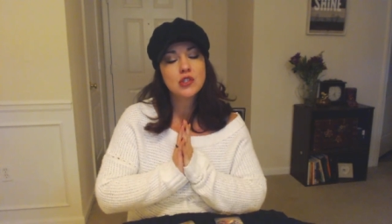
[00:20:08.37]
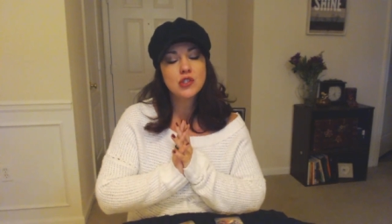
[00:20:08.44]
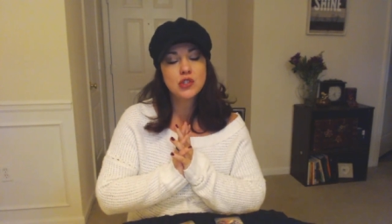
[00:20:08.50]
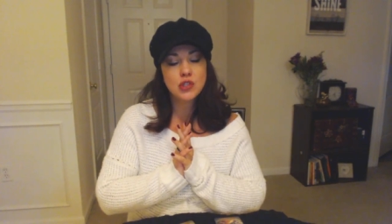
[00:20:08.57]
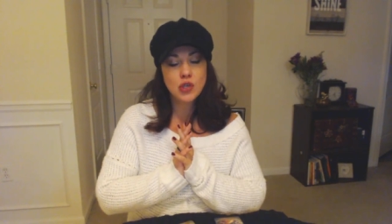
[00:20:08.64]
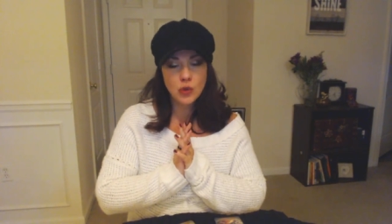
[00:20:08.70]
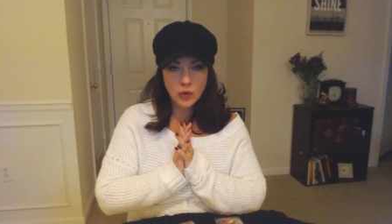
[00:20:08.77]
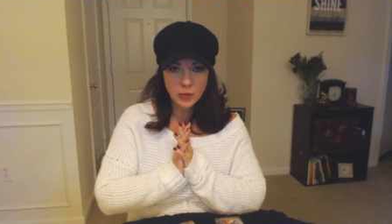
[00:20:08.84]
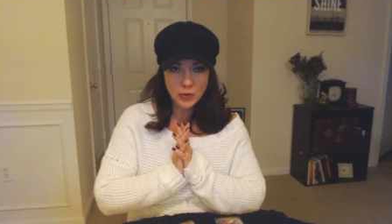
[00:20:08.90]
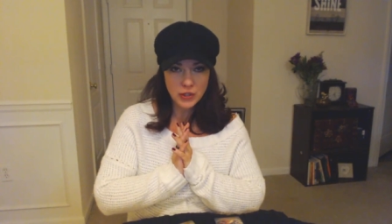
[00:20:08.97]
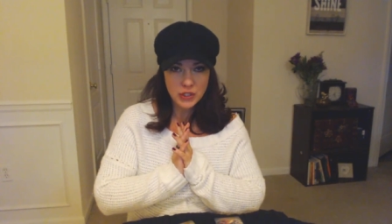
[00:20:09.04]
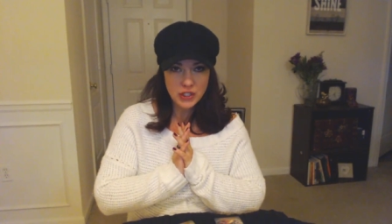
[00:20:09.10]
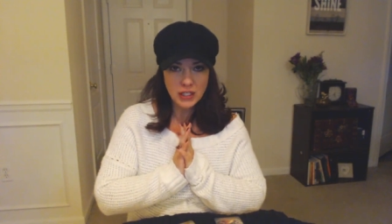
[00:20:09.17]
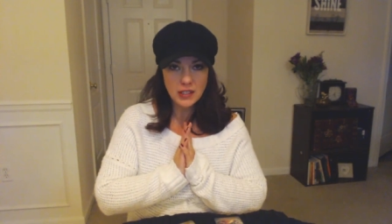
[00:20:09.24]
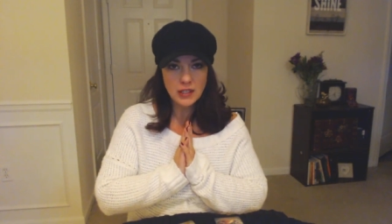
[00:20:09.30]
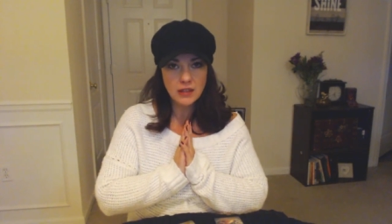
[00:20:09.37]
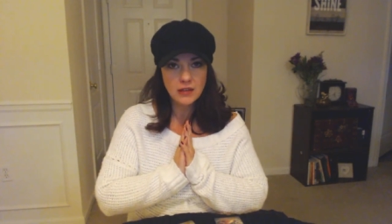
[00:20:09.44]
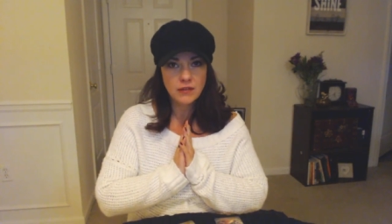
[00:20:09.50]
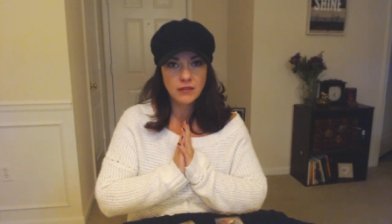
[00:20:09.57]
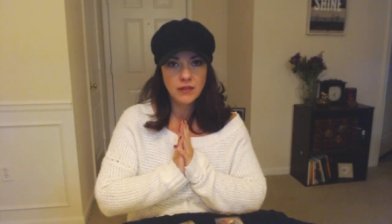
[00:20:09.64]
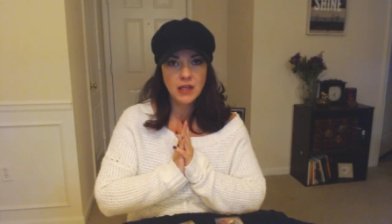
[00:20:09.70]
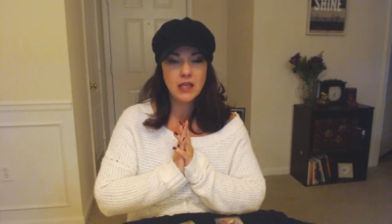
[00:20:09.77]
So
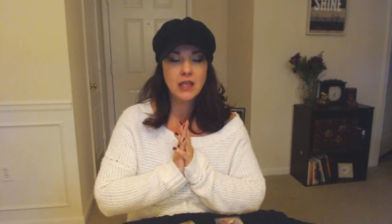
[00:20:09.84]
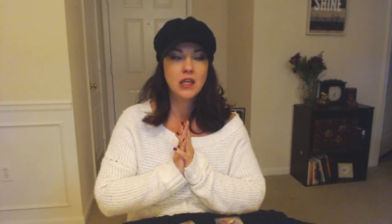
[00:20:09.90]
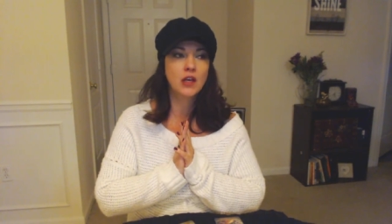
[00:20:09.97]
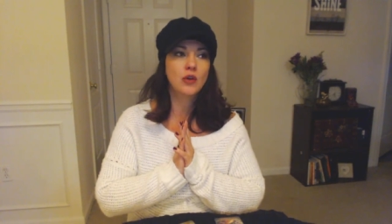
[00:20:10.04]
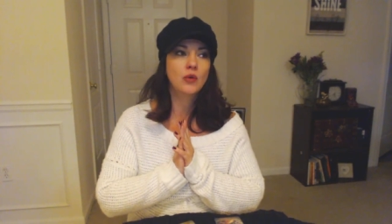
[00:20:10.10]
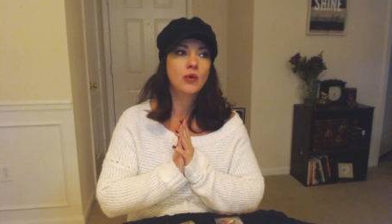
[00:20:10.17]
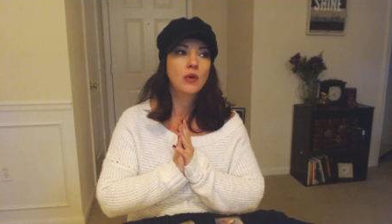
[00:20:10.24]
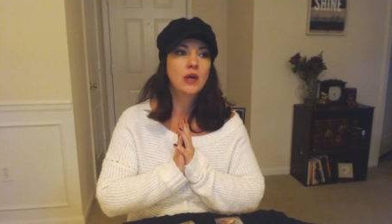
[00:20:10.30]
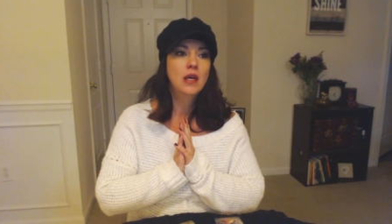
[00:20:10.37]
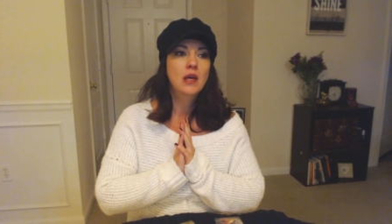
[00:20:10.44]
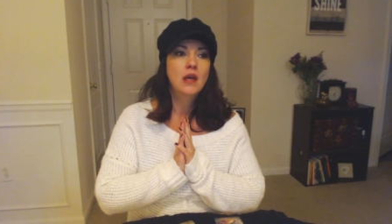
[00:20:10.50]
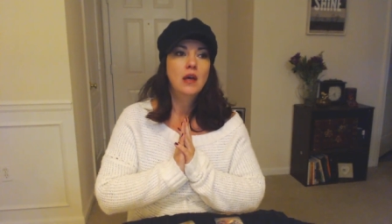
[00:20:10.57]
appreciative. Thank you.